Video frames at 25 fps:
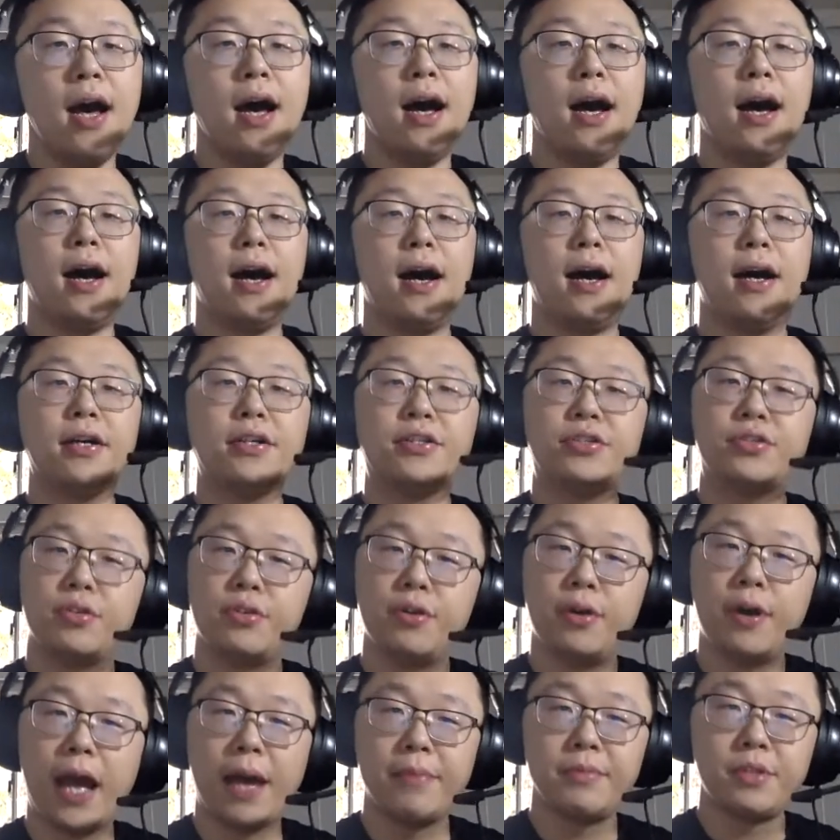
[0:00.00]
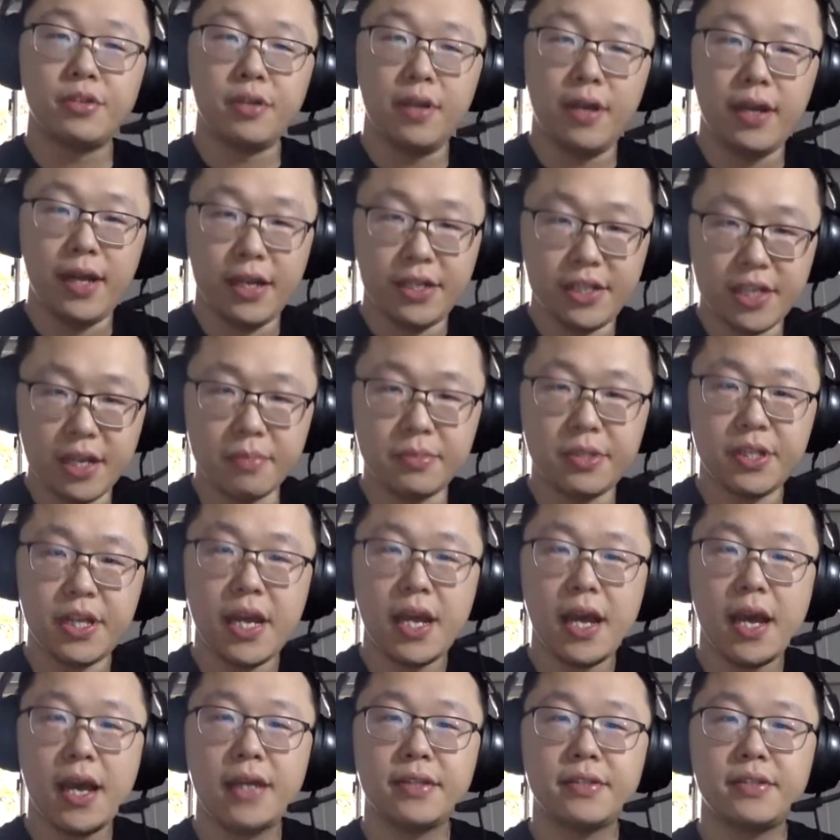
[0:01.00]
So
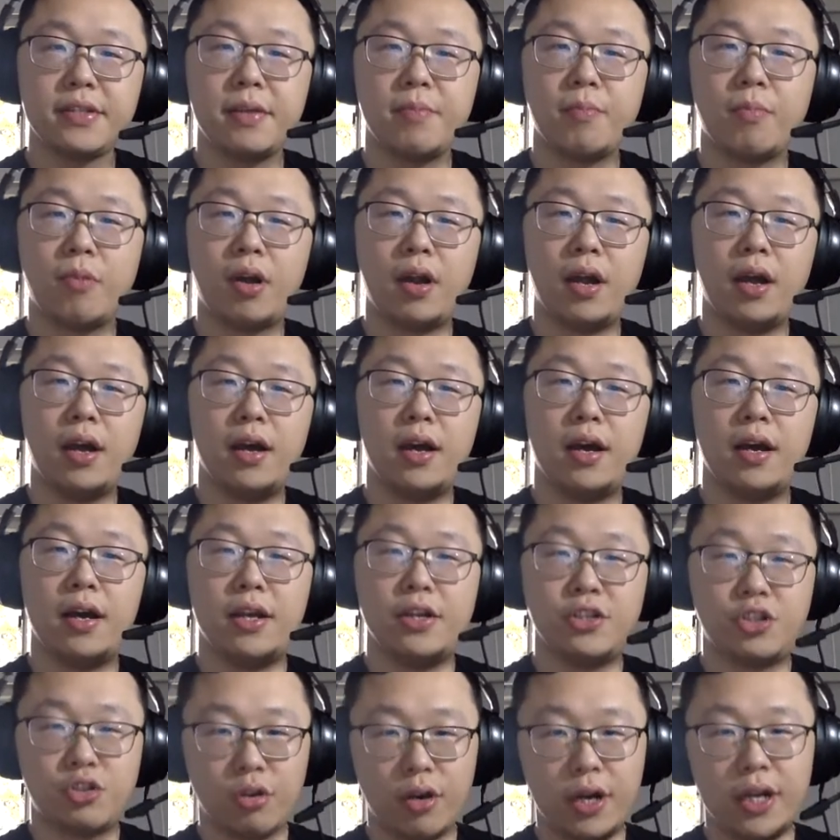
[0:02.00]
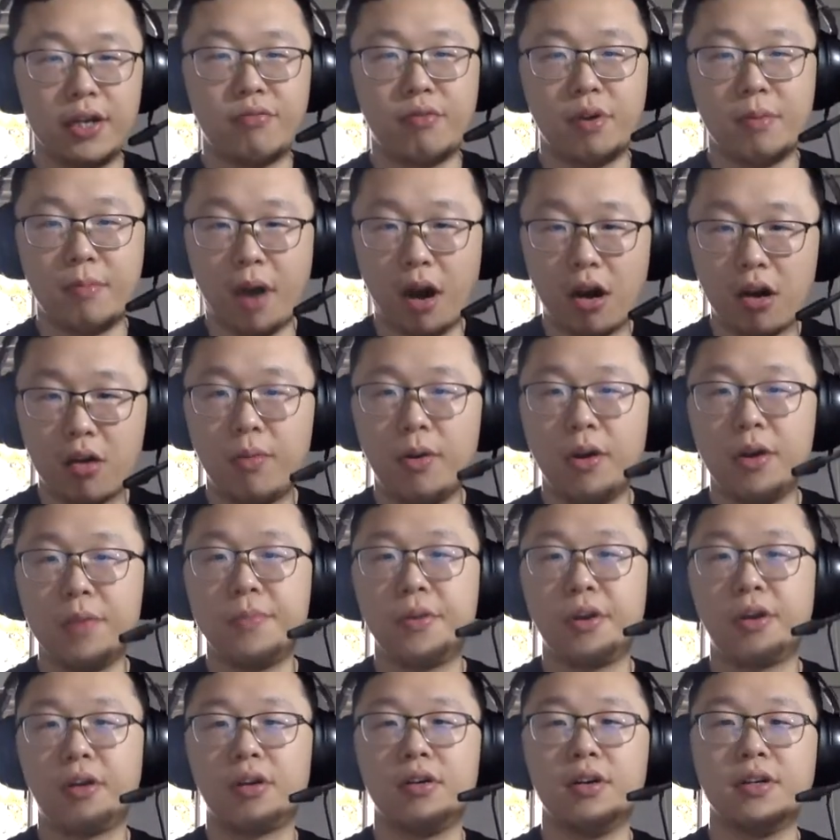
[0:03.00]
HMC has enjoyed remarkable
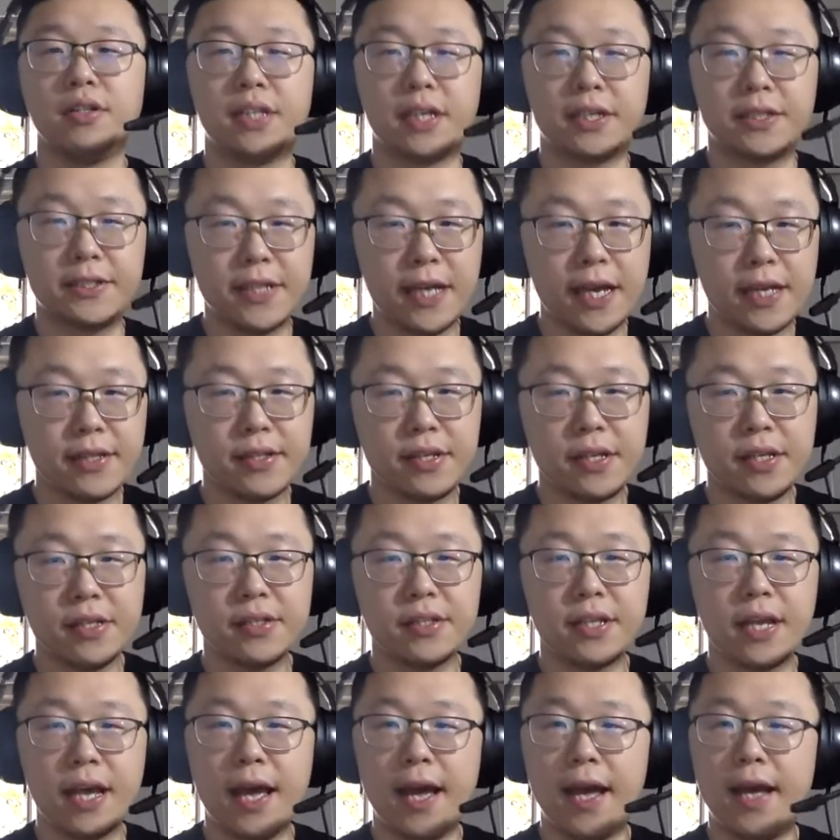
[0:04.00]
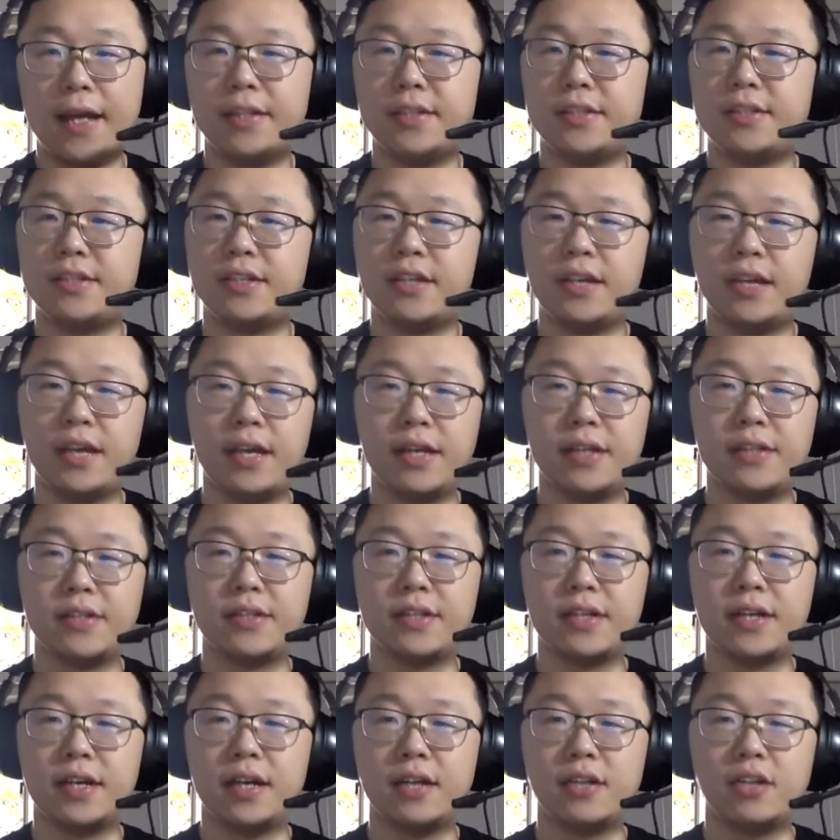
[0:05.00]
empirical successes and is
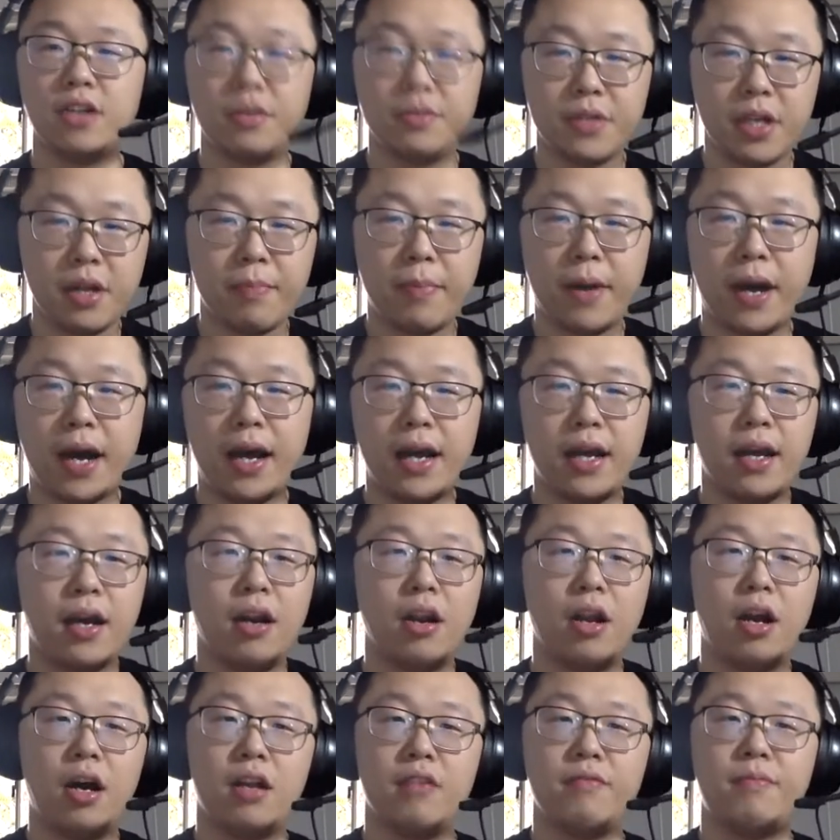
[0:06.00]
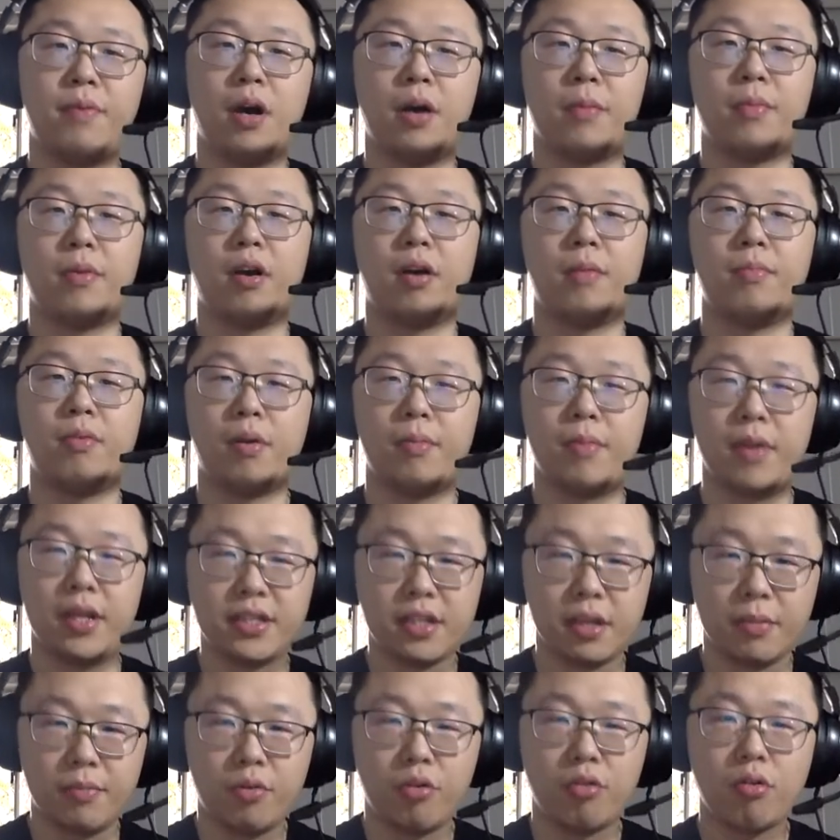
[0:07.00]
adopted by a lot of popular
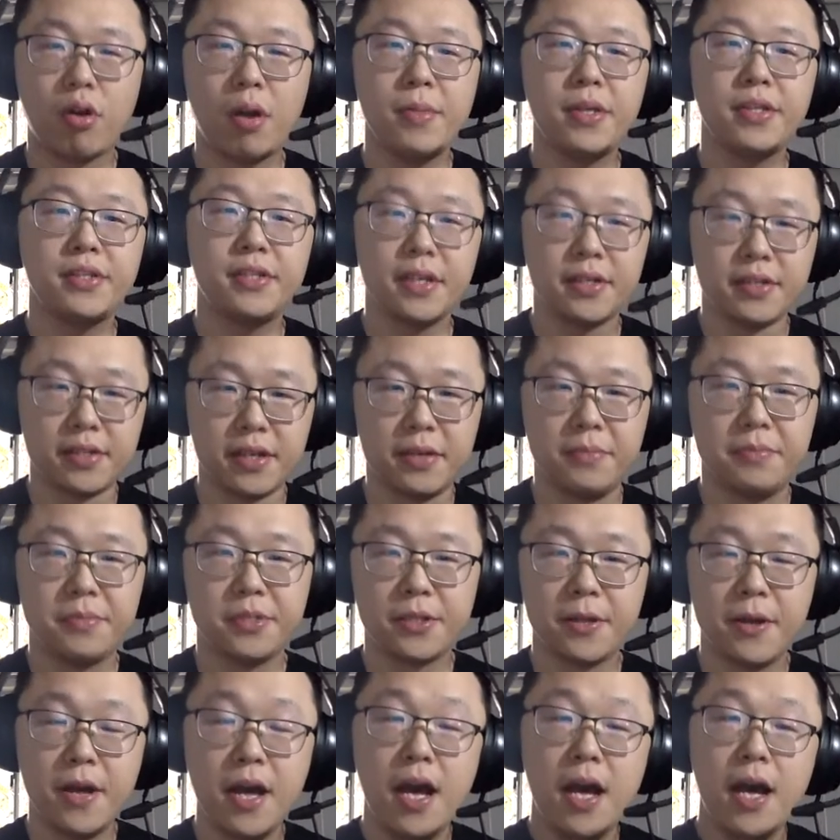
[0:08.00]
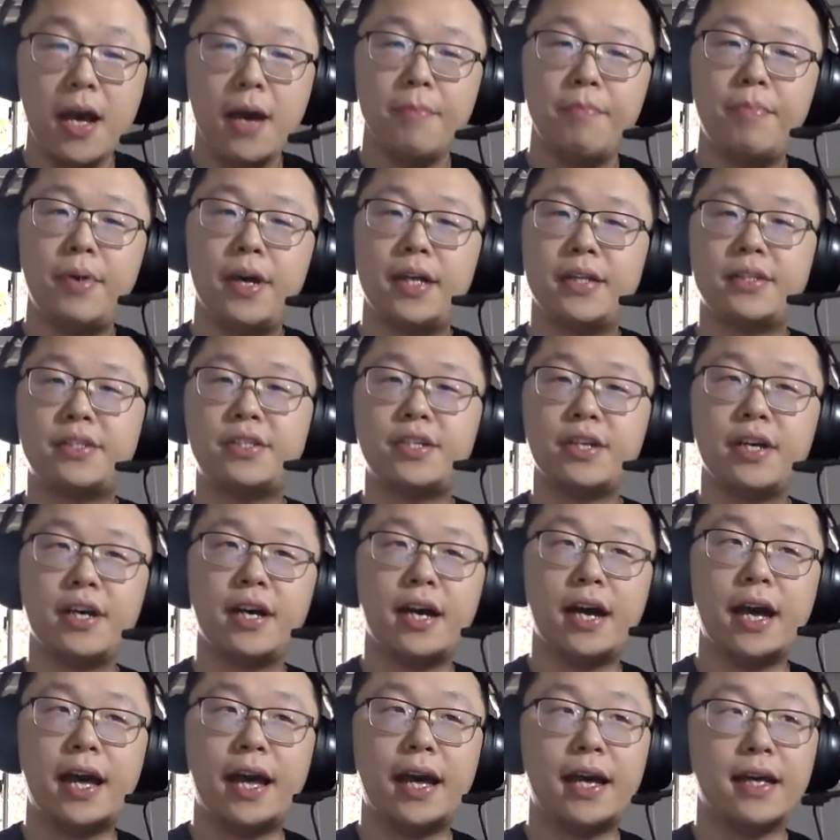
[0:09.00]
probabilistic programming systems. But
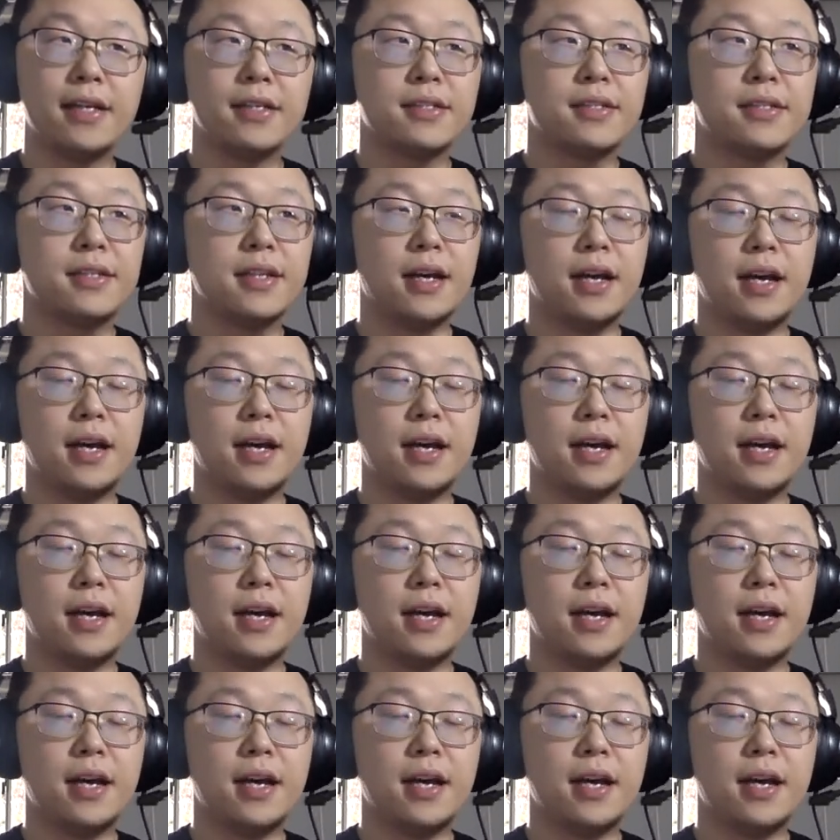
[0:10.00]
as